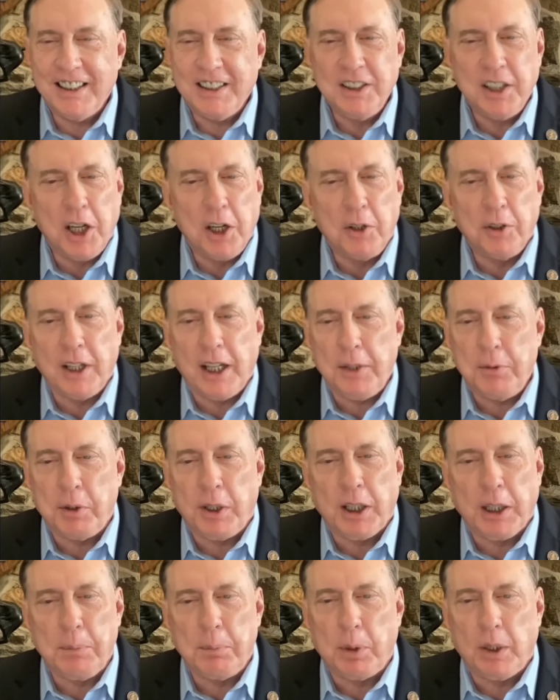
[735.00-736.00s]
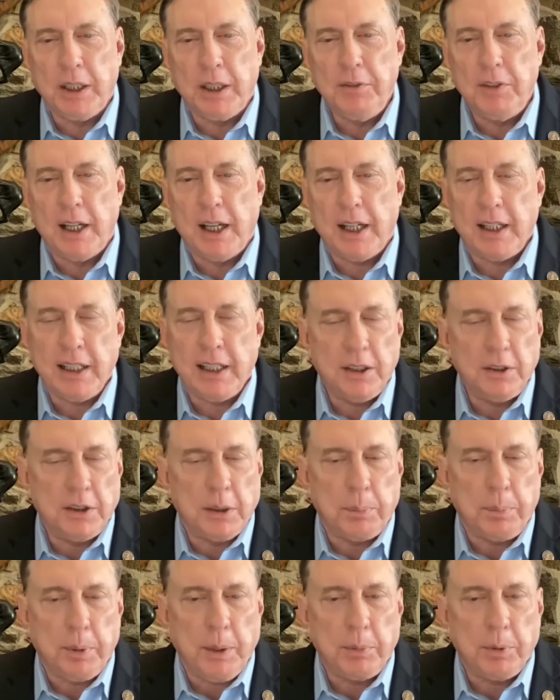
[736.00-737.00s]

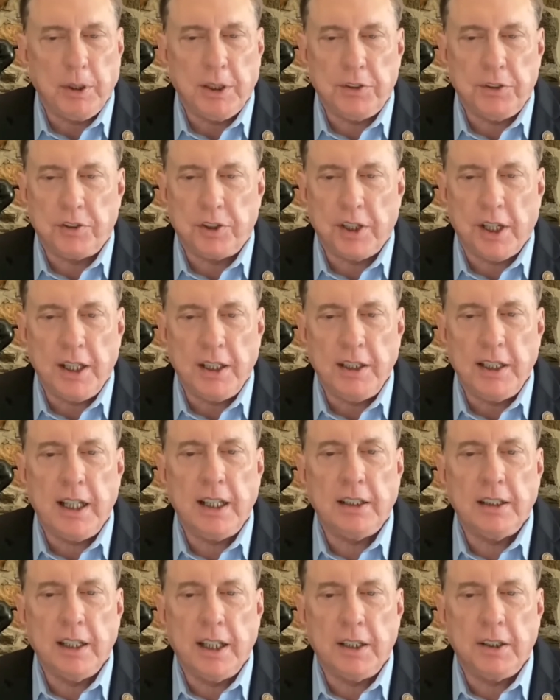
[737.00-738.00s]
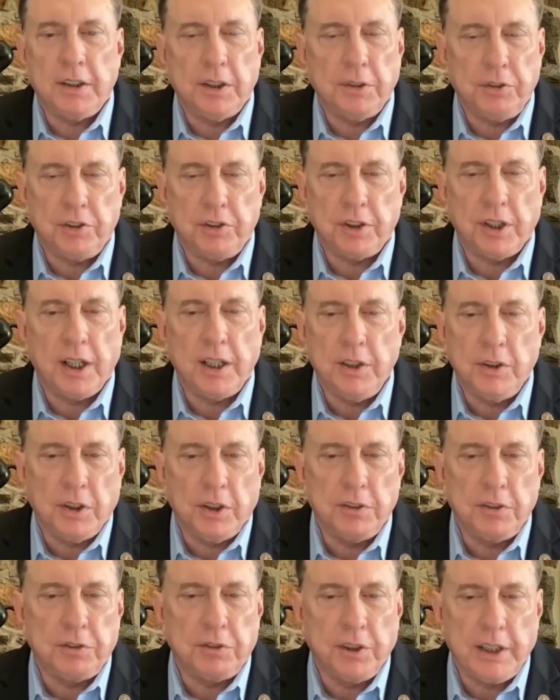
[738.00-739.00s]
The people that signed that letter have signed
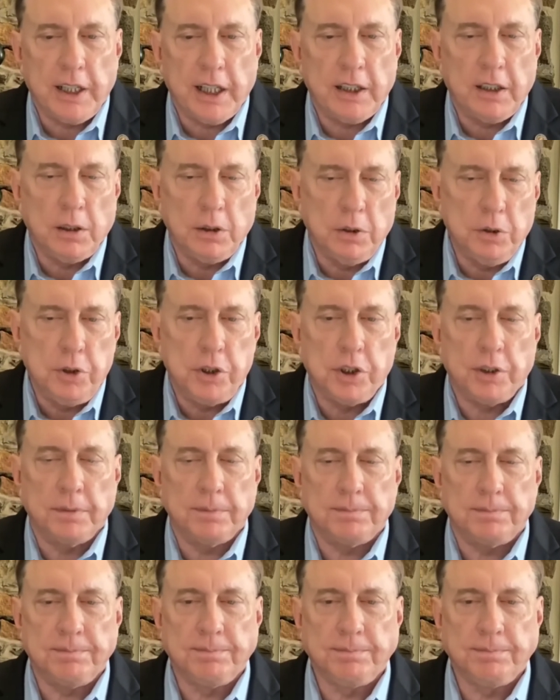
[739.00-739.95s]
on for that illusion.